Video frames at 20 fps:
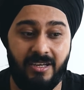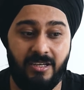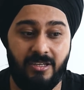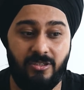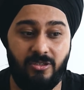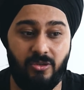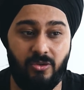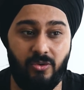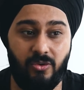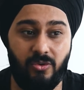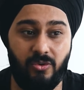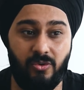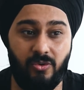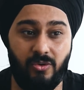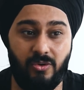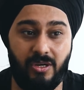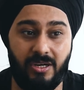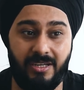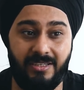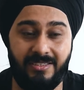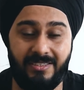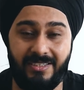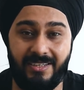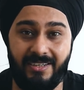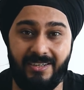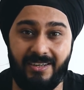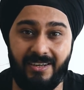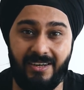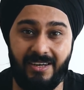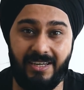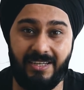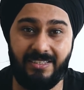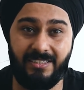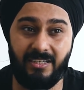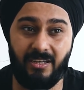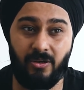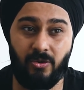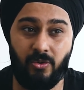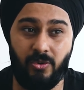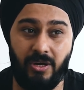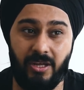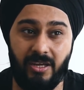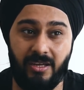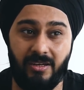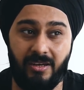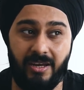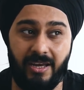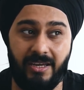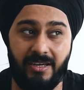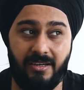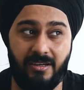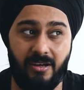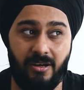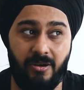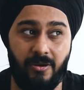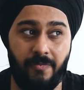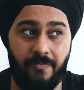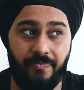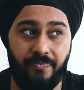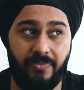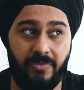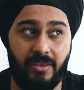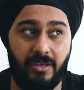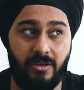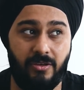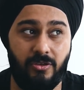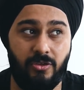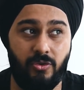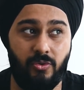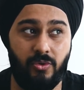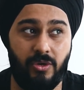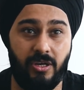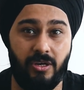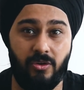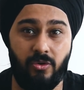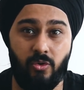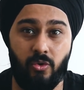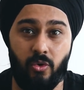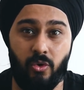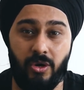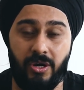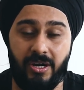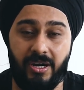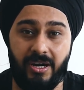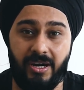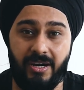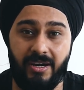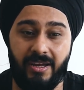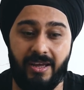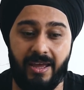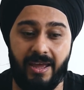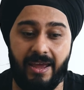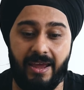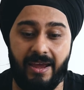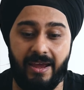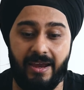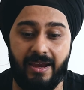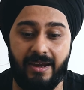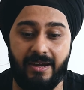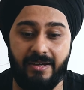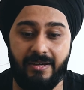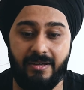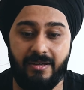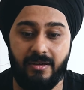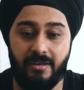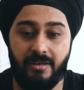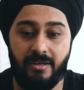So consider lazy loading, like you can go ahead and